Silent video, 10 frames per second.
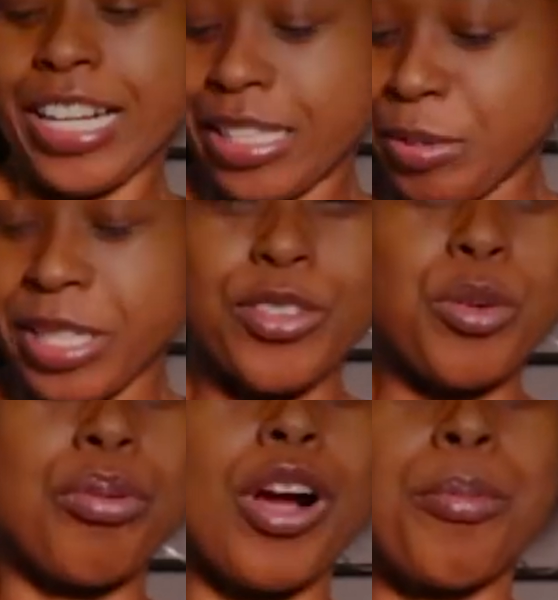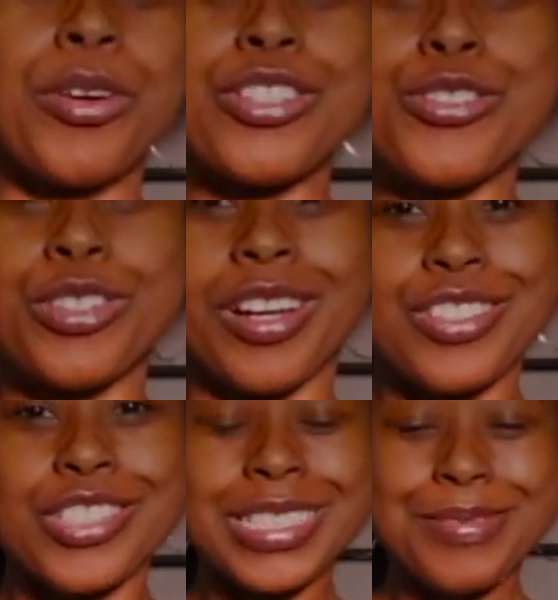right, let me give you a proper
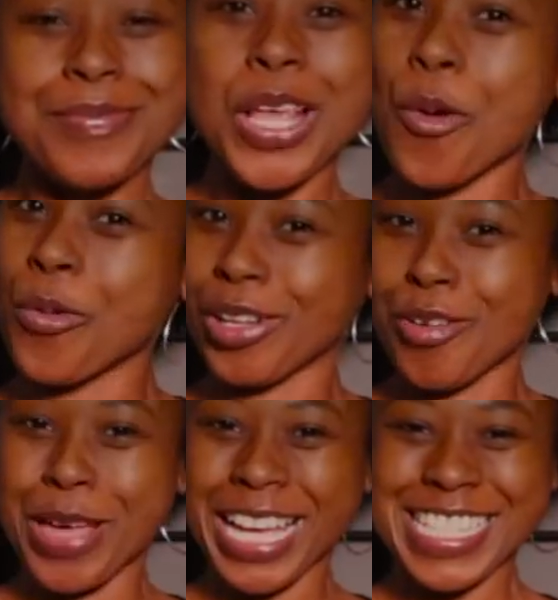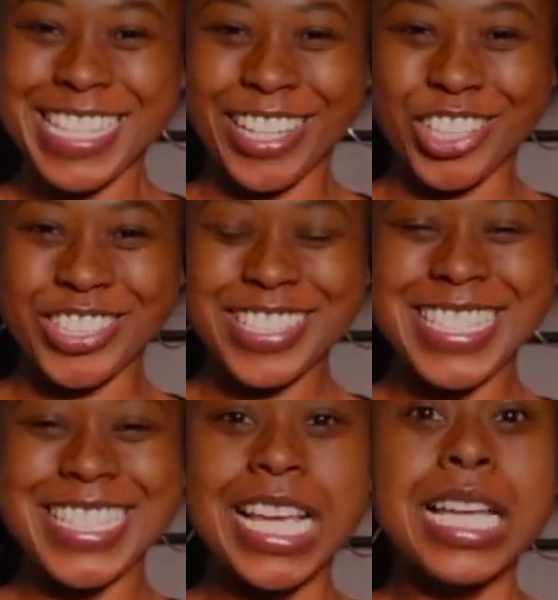introduction. Welcome back,
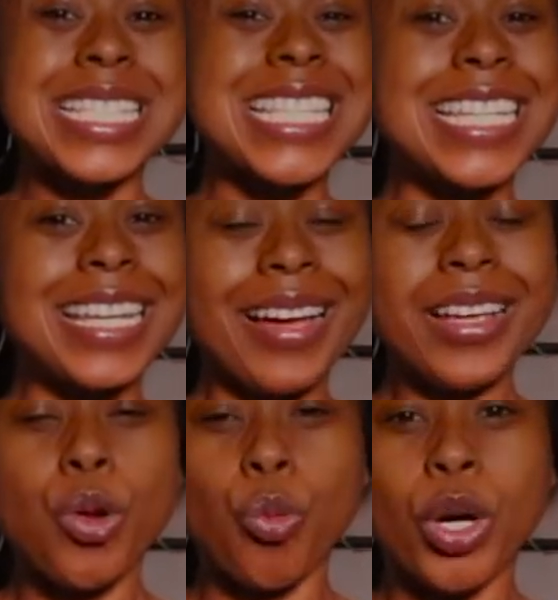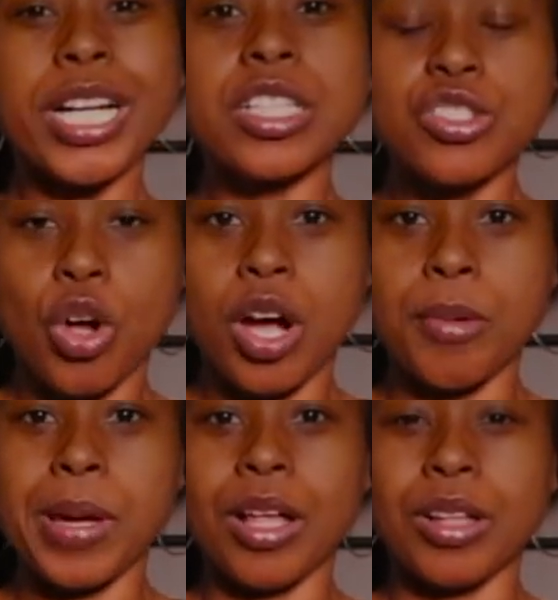Stingers. Tonight, we're going to talk
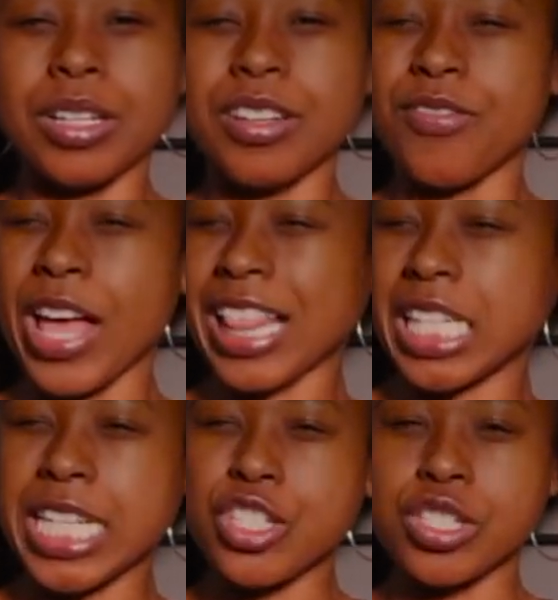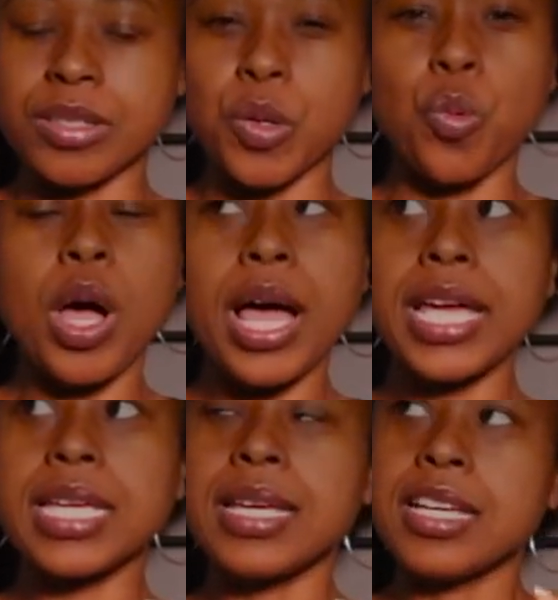about validation and
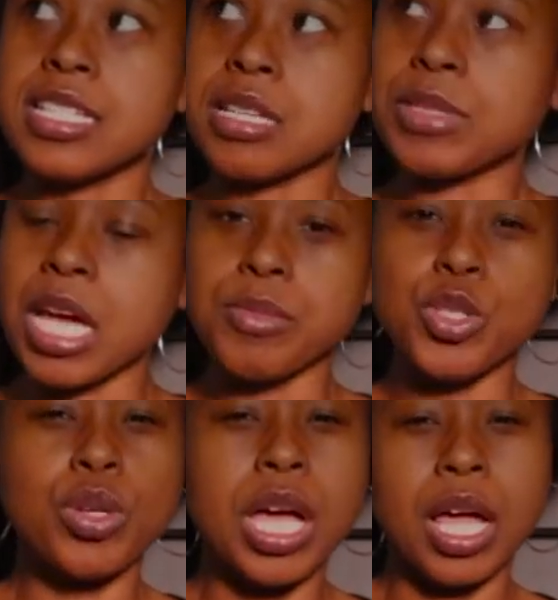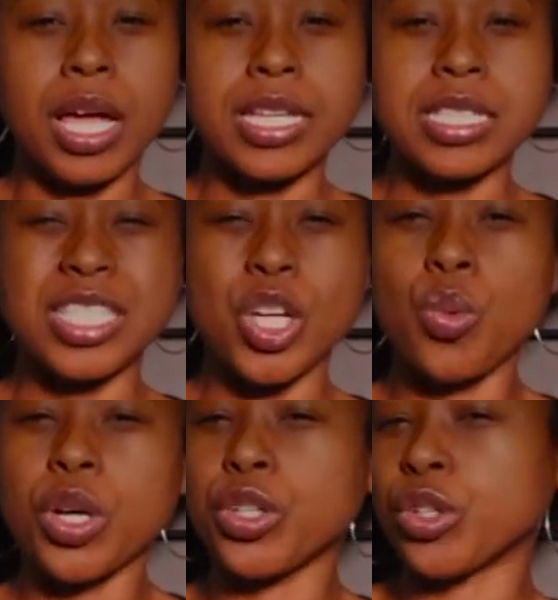why sometimes you guys
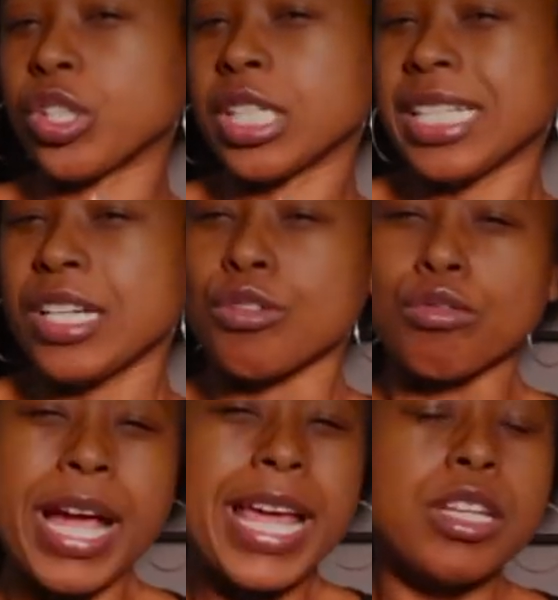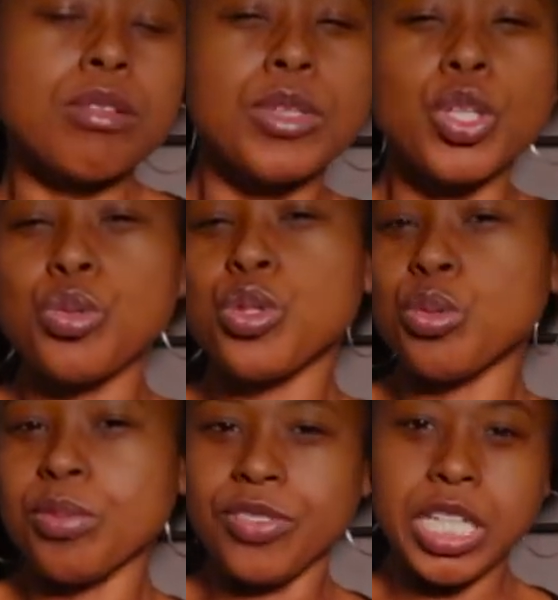go under random
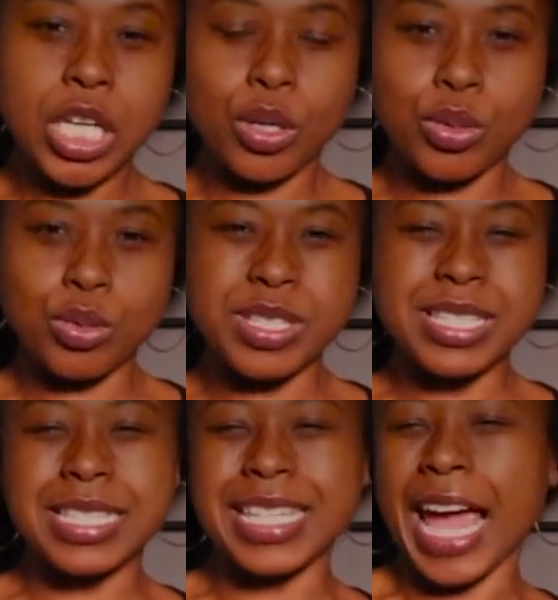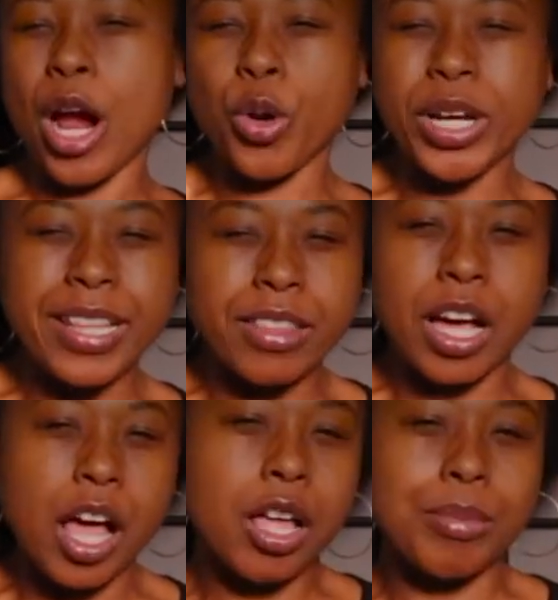YouTube videos, scouring the
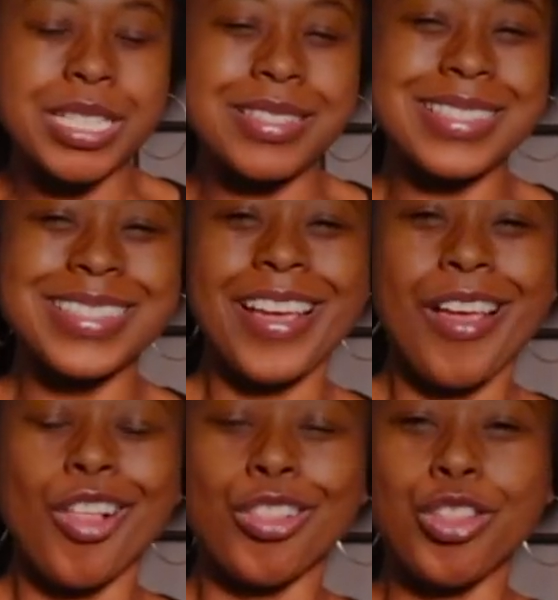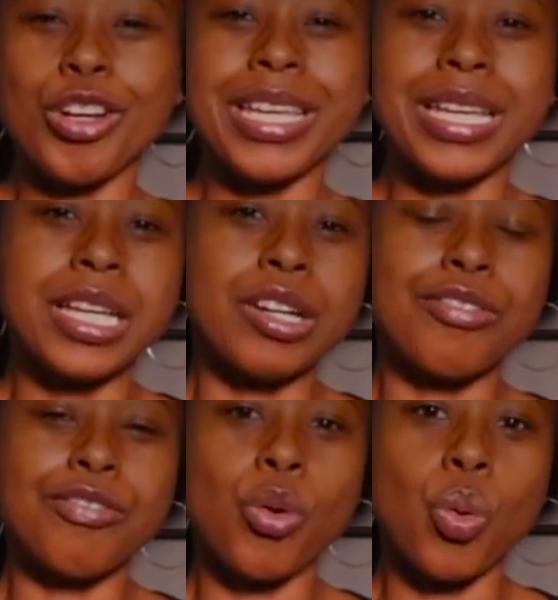comments, looking
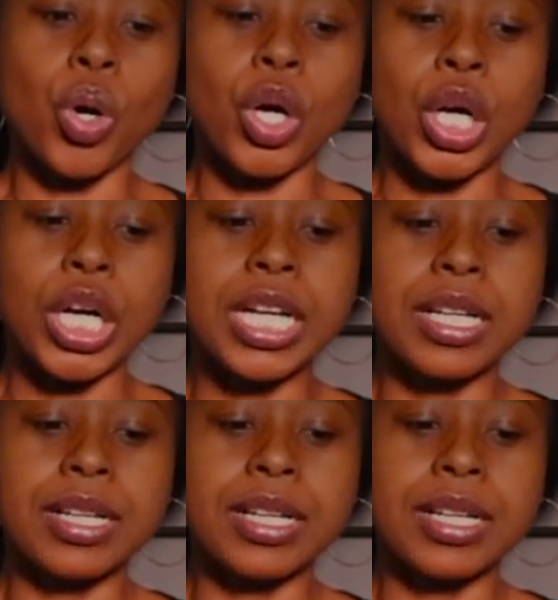for